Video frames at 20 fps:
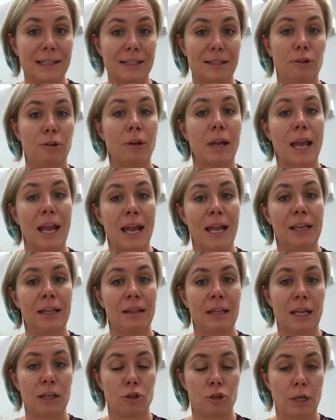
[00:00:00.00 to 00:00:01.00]
So you're adding
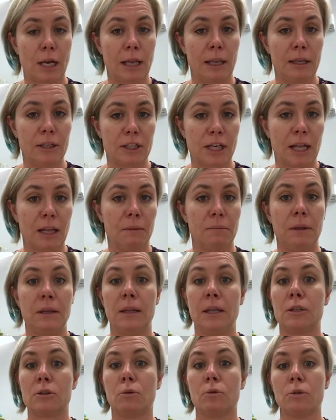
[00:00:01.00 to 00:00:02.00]
that challenge element.
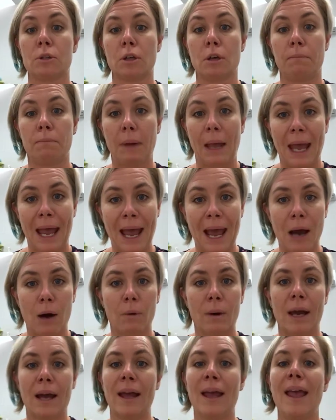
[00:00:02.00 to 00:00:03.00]
There's also
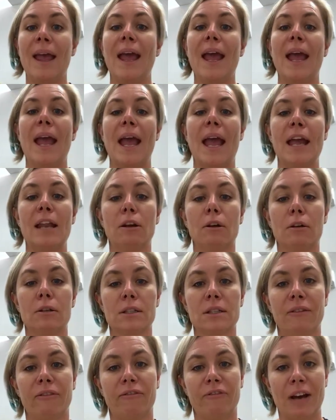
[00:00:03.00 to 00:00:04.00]
power and
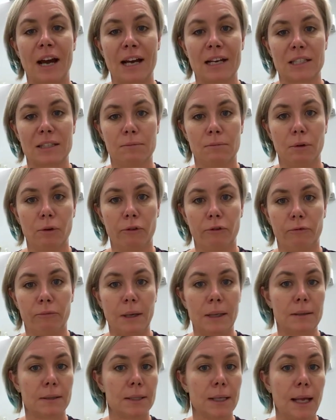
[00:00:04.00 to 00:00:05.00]
lots of fast
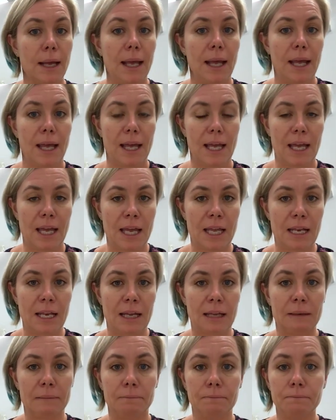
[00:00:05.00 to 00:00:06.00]
movement in
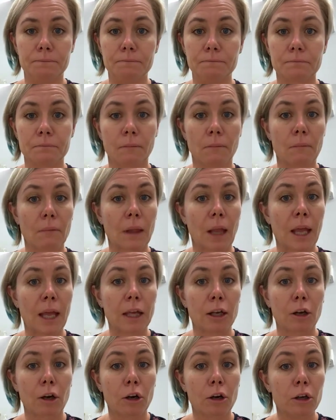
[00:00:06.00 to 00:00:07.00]
it.
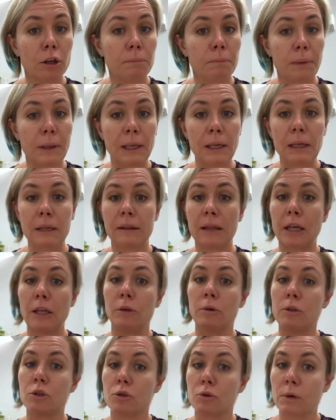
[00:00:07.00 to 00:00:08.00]
It could be that
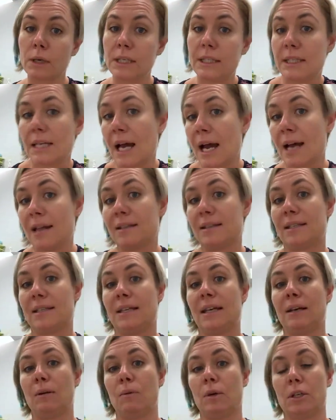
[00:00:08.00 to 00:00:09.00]
you enjoy
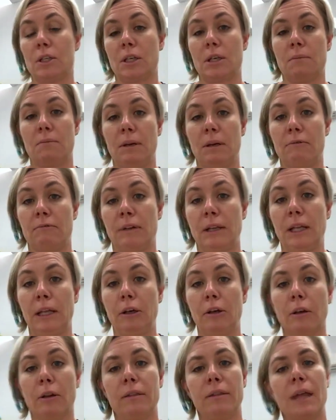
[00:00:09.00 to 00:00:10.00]
dancing, which can be really
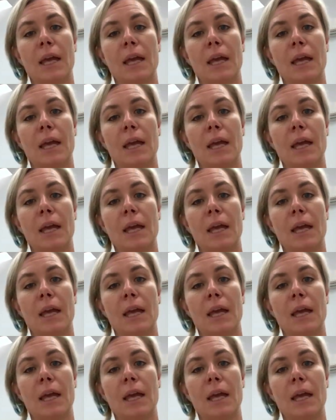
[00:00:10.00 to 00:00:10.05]
good.